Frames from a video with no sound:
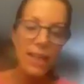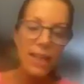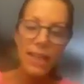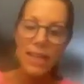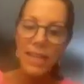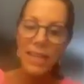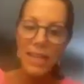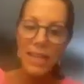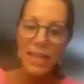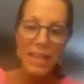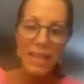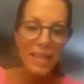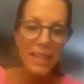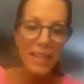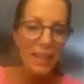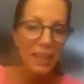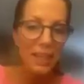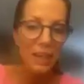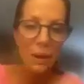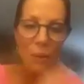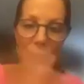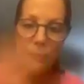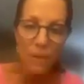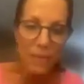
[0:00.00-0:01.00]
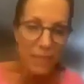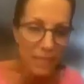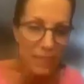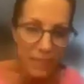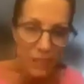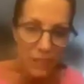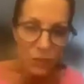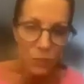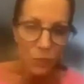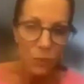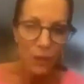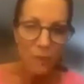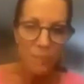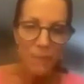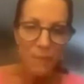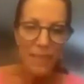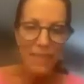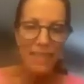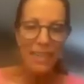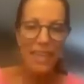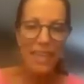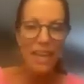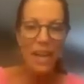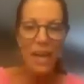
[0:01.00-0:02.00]
the business
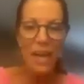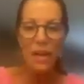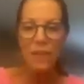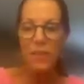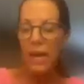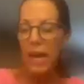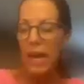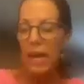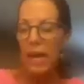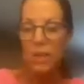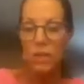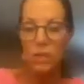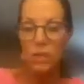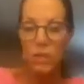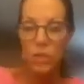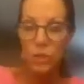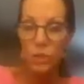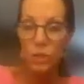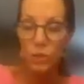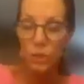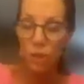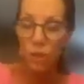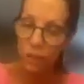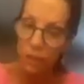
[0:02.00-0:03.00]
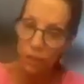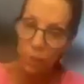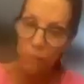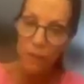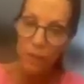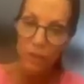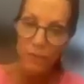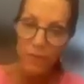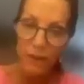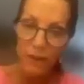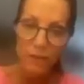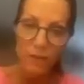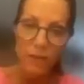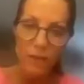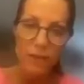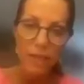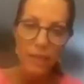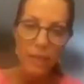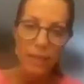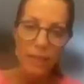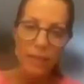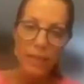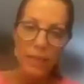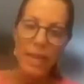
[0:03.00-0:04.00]
women that do a little bit of
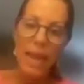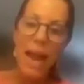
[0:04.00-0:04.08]
everything.